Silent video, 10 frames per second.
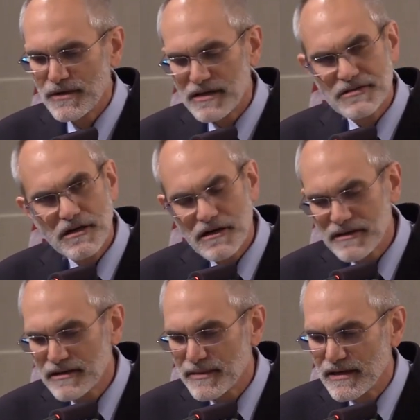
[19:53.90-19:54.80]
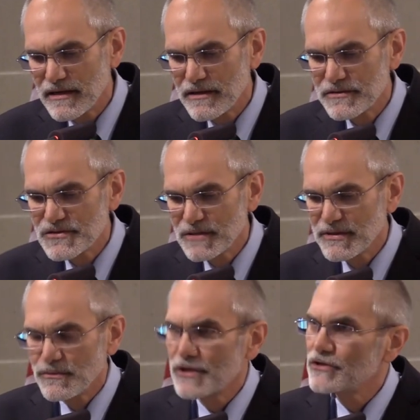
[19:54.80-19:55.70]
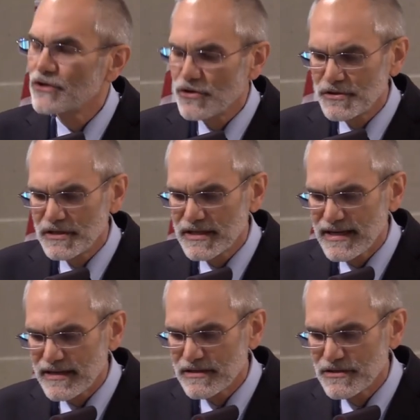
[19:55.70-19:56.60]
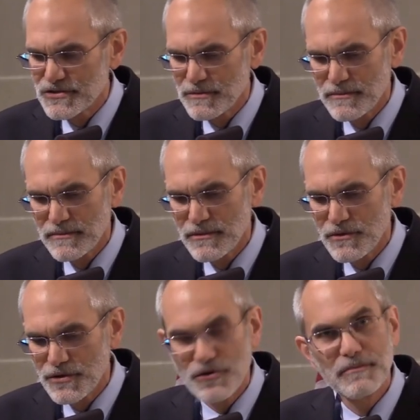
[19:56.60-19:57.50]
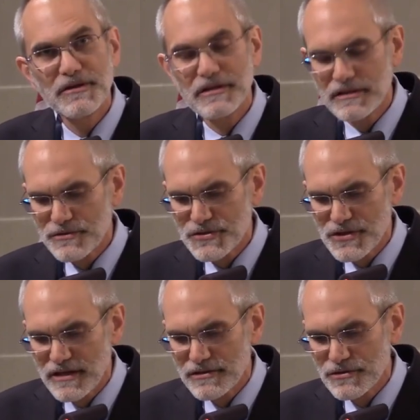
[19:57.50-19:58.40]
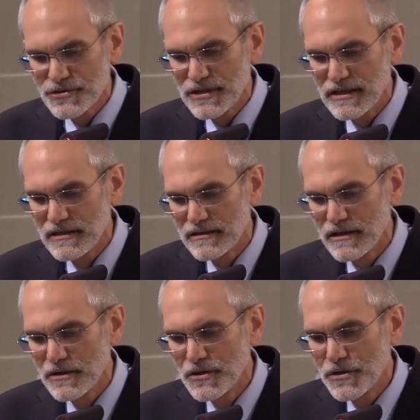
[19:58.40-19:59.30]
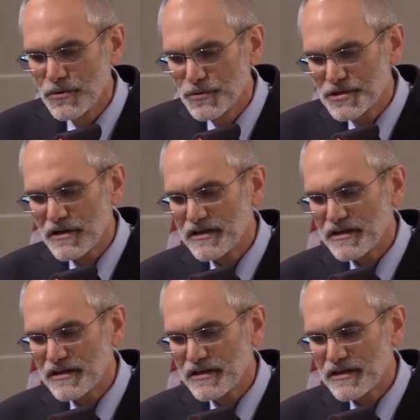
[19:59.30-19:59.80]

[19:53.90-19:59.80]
We're not talking about simply what you learn in the catechism or your ability to recite the creed. We're